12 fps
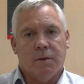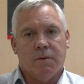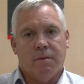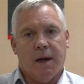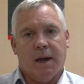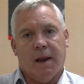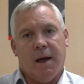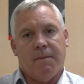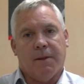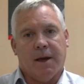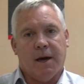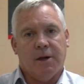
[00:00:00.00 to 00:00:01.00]
We will make an
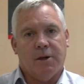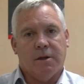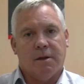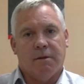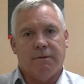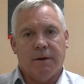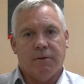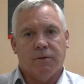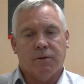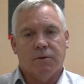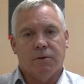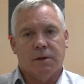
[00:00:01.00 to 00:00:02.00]
application to the
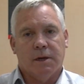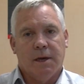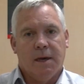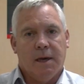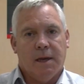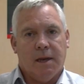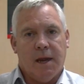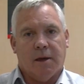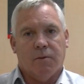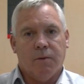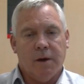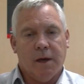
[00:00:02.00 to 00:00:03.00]
federal court
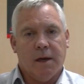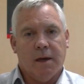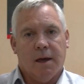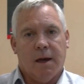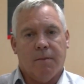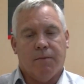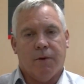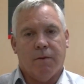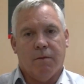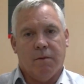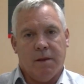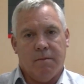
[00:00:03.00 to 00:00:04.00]
next week,
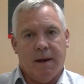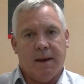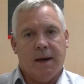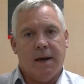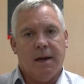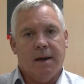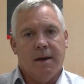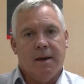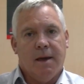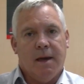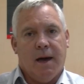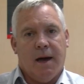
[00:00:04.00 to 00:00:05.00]
probably Monday,
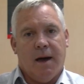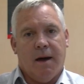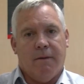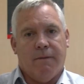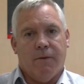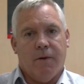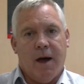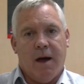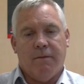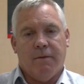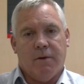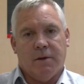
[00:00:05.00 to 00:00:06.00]
for
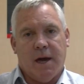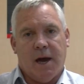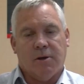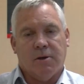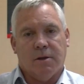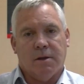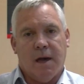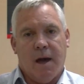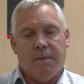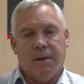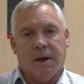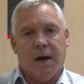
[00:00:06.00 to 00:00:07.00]
adverse action
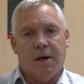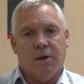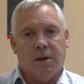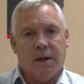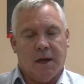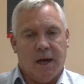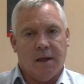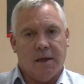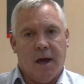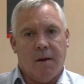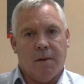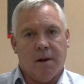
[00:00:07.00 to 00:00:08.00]
application
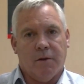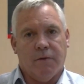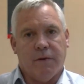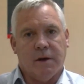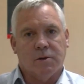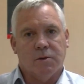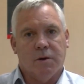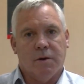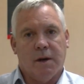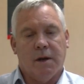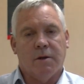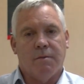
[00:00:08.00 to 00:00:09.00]
against Ambulance
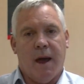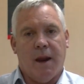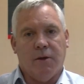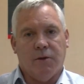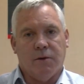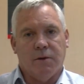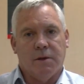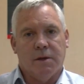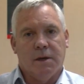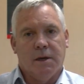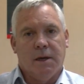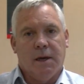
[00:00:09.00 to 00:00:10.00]
Victoria and its managers
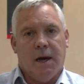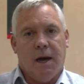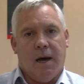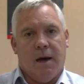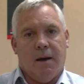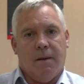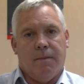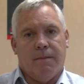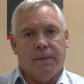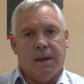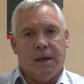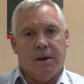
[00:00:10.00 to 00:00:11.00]

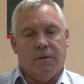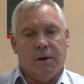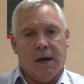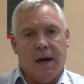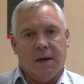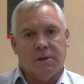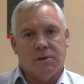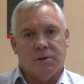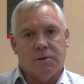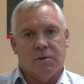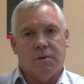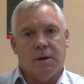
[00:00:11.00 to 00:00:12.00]
in regard
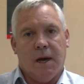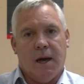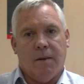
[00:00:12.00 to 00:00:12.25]
to